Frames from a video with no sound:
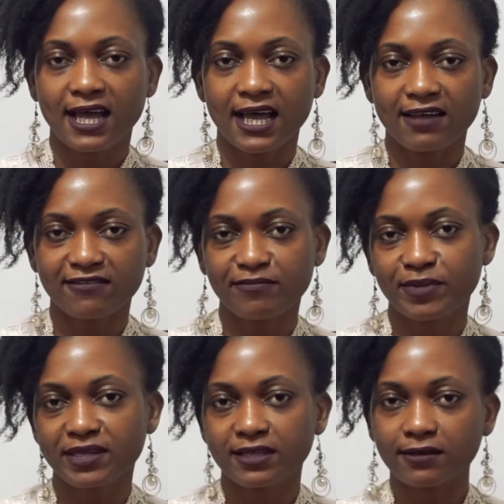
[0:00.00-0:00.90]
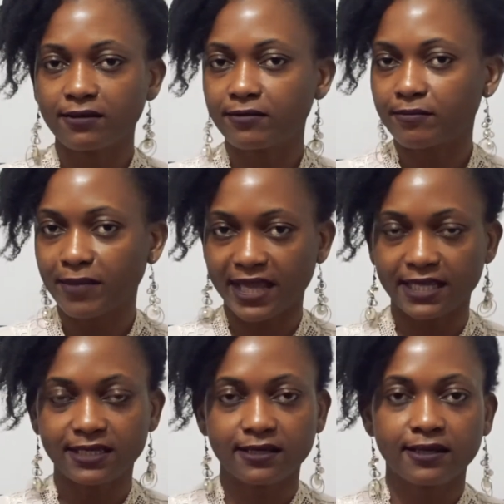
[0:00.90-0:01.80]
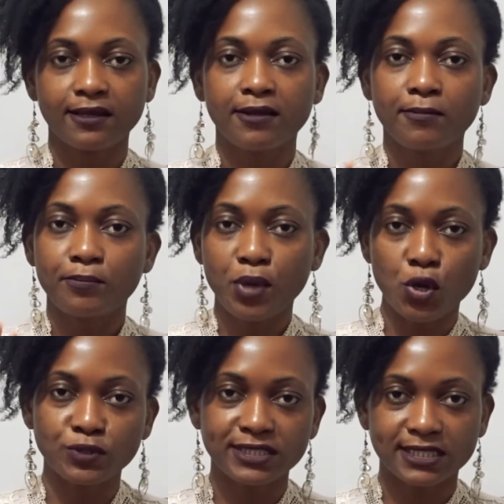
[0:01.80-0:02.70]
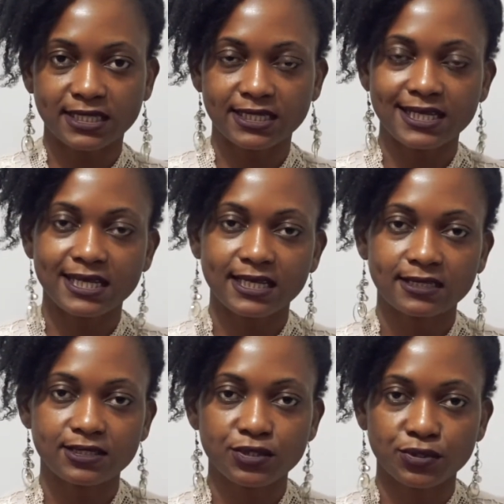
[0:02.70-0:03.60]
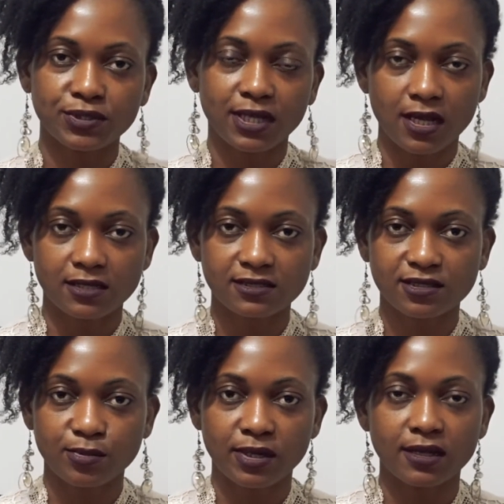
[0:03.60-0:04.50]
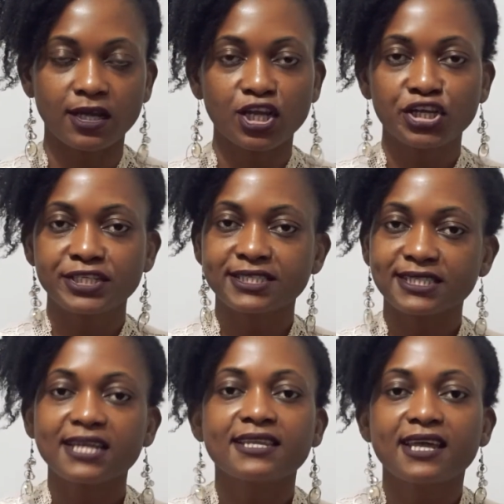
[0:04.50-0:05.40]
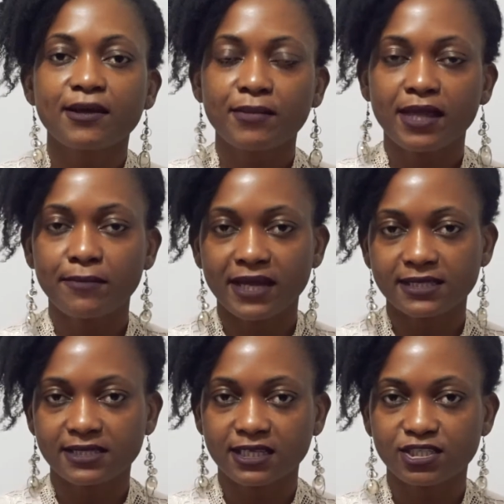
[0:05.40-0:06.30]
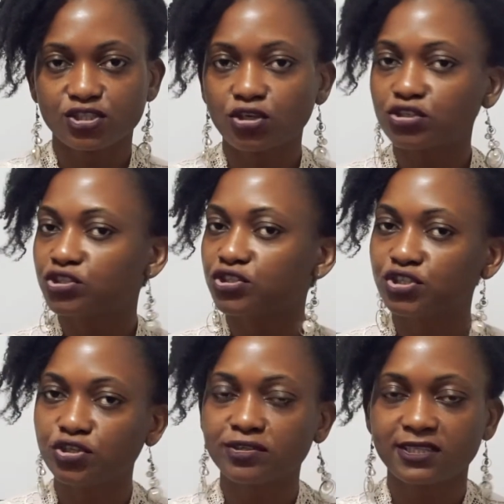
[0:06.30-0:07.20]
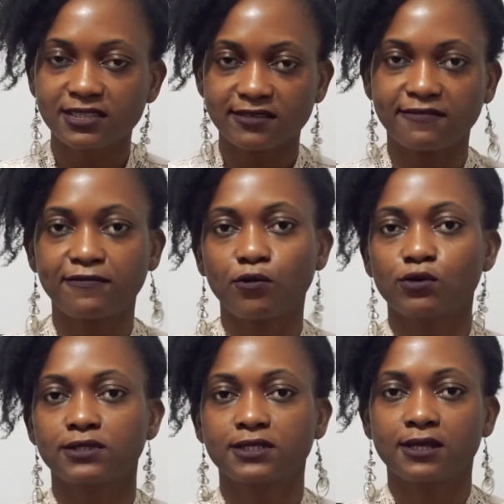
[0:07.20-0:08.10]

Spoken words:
have been made, posted to the customer, send them a message. Don't just use the default